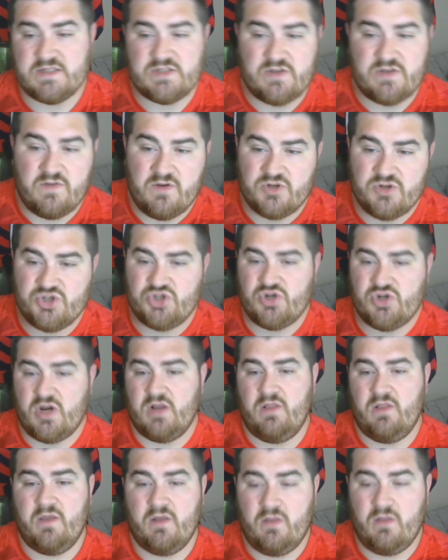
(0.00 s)
So they're
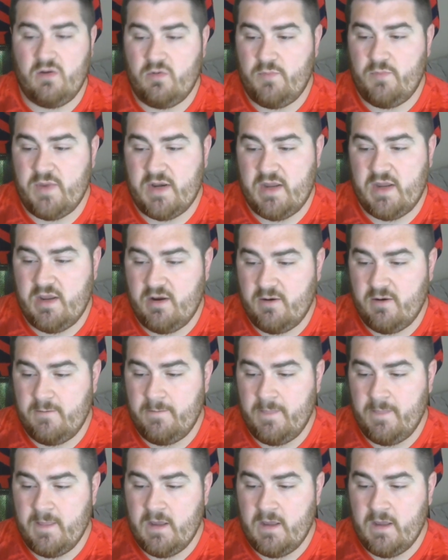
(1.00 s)
struggling a little bit here.